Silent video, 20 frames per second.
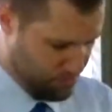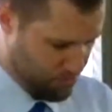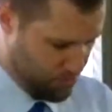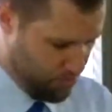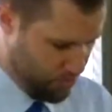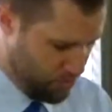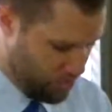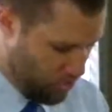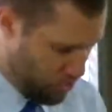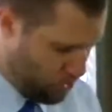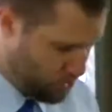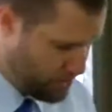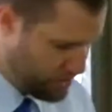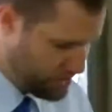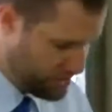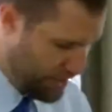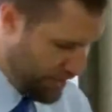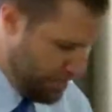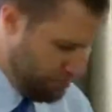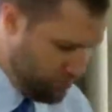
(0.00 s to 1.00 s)
For we are only
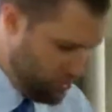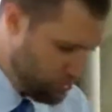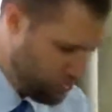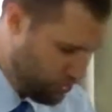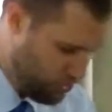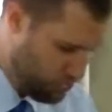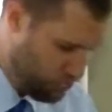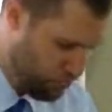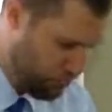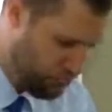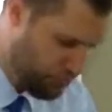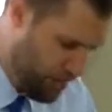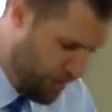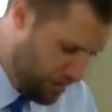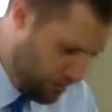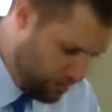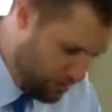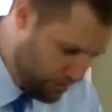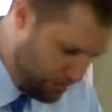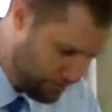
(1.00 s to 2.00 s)
saved through
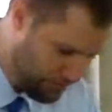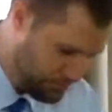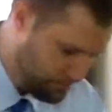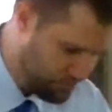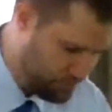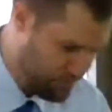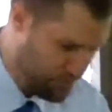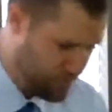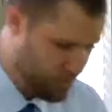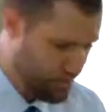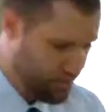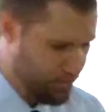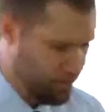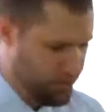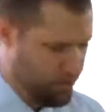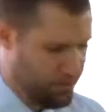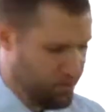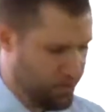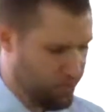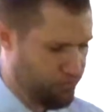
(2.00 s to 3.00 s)
faith.
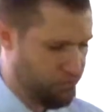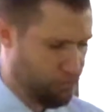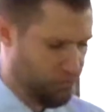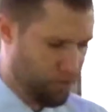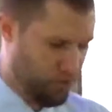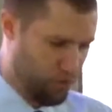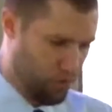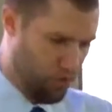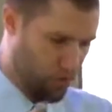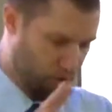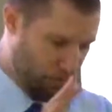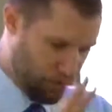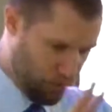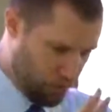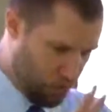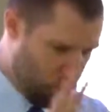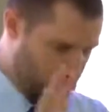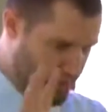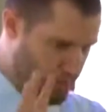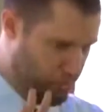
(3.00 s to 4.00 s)
Therefore, the
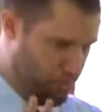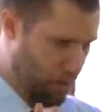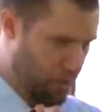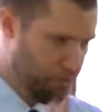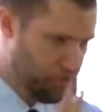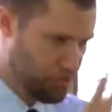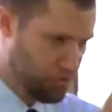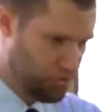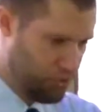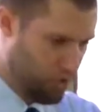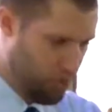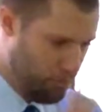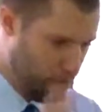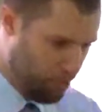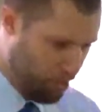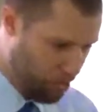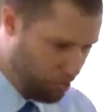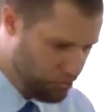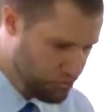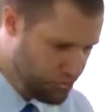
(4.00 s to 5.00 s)
law and the promise are not
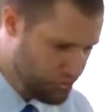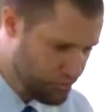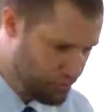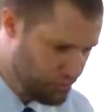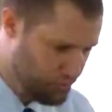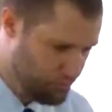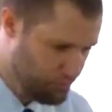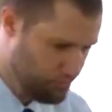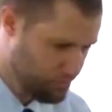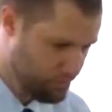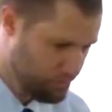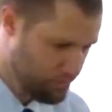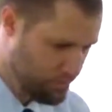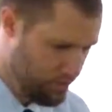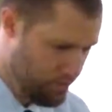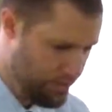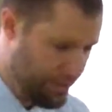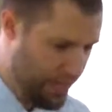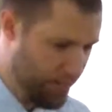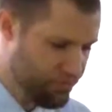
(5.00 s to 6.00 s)
opposed.
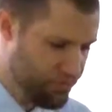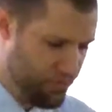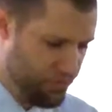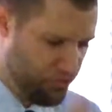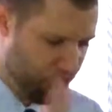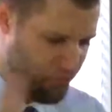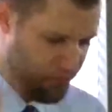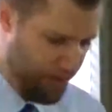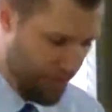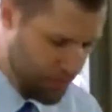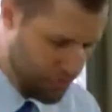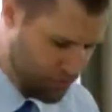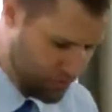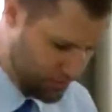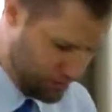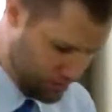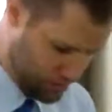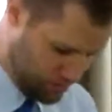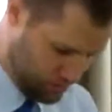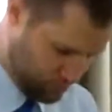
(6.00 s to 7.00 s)
They have different
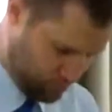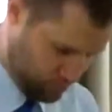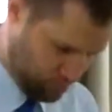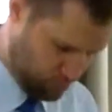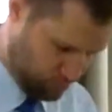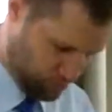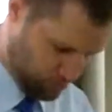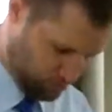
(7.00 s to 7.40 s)
functions.